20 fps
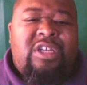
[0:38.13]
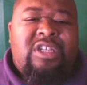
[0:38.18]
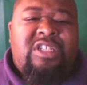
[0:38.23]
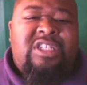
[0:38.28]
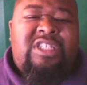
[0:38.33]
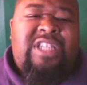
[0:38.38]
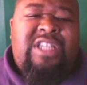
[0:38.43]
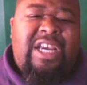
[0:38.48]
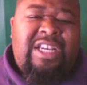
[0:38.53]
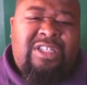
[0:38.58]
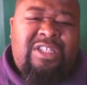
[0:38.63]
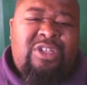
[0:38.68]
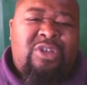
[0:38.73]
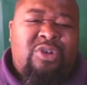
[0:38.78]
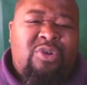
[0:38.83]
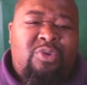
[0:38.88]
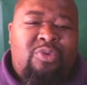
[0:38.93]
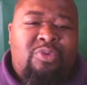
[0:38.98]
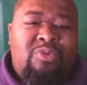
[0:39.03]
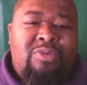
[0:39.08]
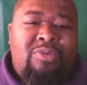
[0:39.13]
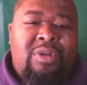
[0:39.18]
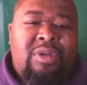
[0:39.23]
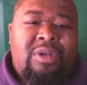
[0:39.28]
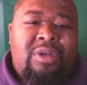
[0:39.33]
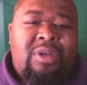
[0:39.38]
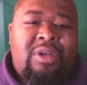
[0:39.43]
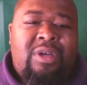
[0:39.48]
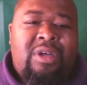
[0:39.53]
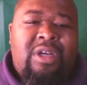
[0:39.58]
Stay tuned,
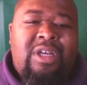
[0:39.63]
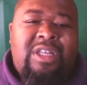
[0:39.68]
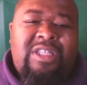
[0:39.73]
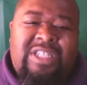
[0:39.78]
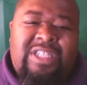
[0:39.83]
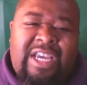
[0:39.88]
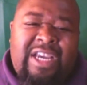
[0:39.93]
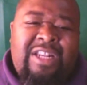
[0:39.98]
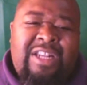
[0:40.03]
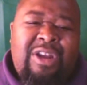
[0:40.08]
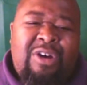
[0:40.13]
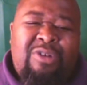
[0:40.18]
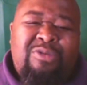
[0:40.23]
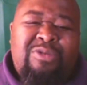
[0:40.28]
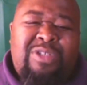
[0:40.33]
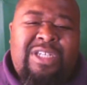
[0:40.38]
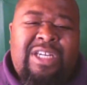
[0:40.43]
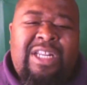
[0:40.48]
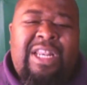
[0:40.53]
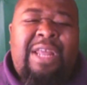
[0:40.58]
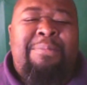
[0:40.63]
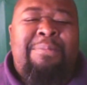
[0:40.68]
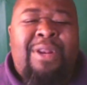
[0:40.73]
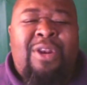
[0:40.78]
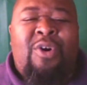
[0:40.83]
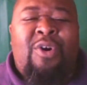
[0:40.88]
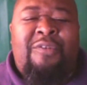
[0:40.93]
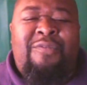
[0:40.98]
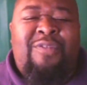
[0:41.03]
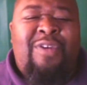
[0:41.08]
take notes, and let me
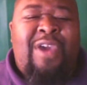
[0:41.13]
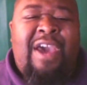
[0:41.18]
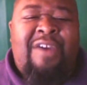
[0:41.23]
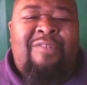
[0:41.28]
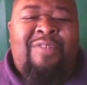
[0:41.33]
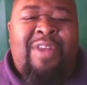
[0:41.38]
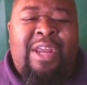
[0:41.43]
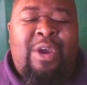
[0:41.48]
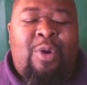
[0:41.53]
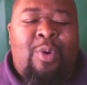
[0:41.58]
know if you have any